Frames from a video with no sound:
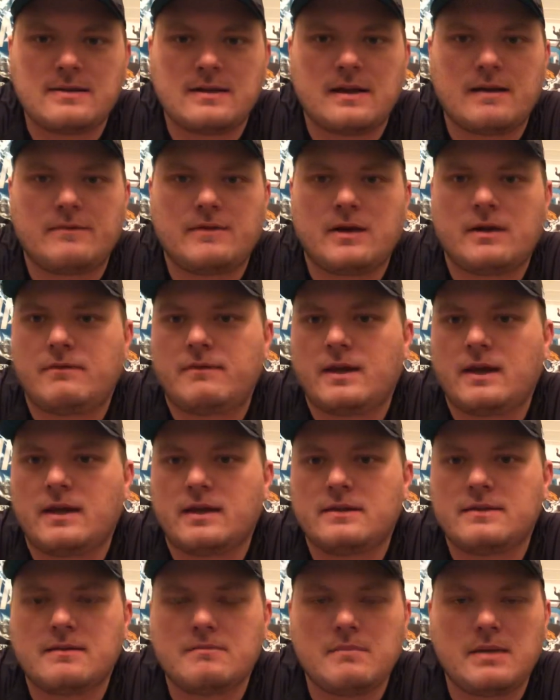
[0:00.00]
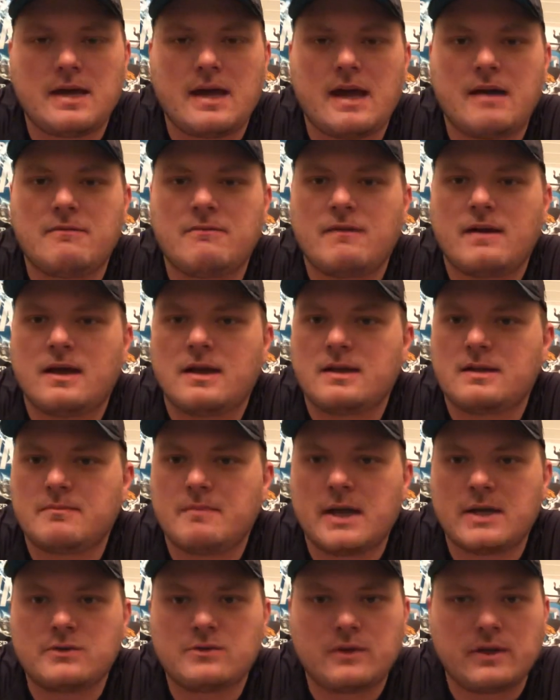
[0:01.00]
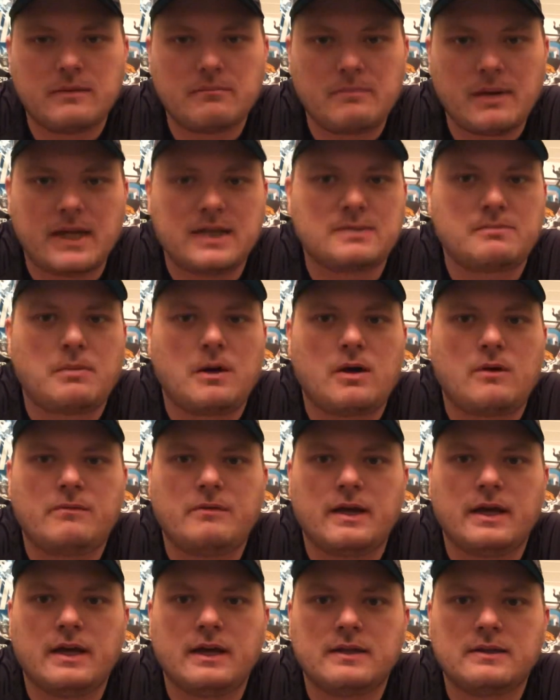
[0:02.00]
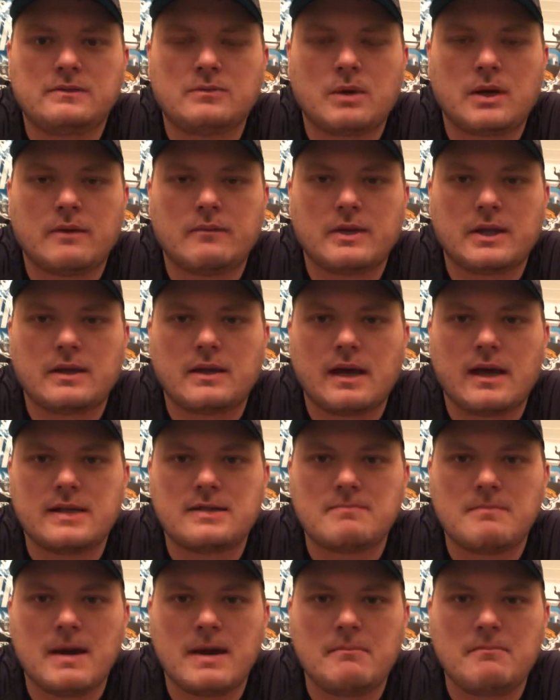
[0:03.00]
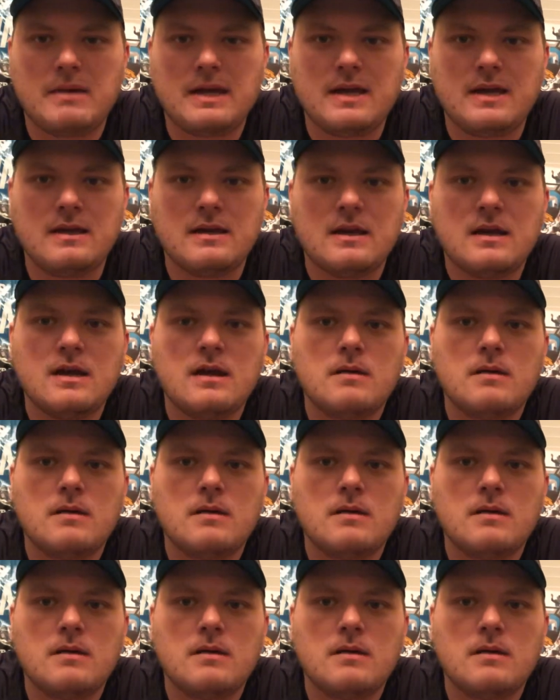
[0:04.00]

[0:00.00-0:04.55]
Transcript: NFL fans, NBA fans, Major League Baseball fans, whatever the case may be.